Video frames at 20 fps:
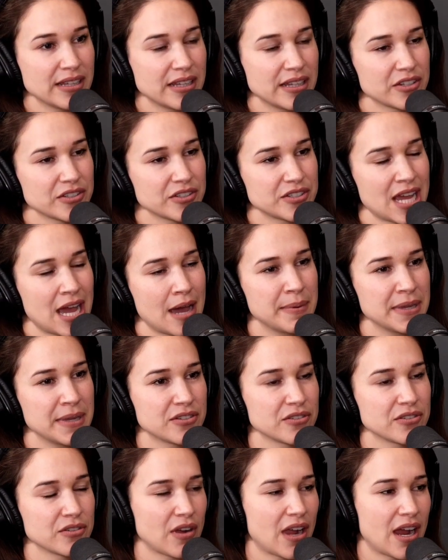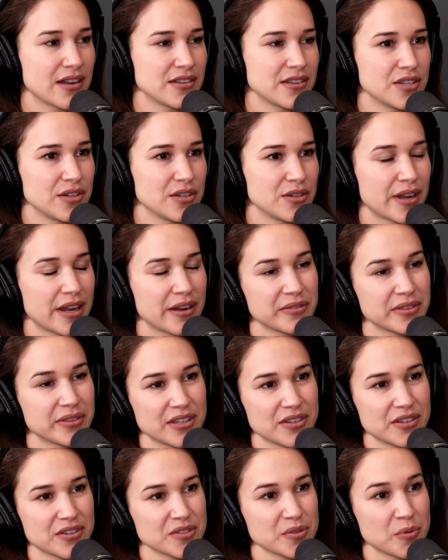Like you're tapping into gratitude. I don't think
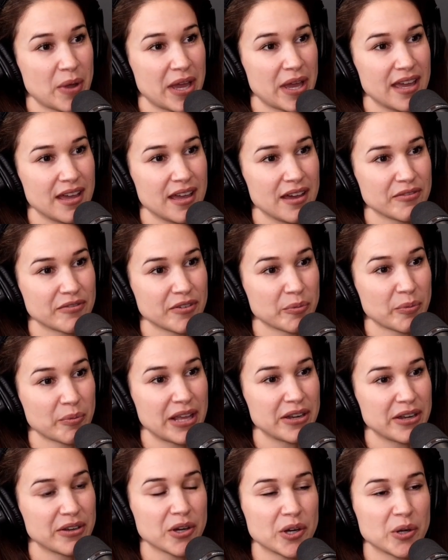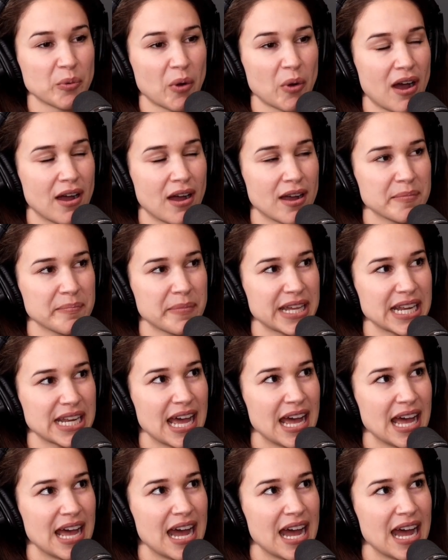there's a way of a right or a wrong, but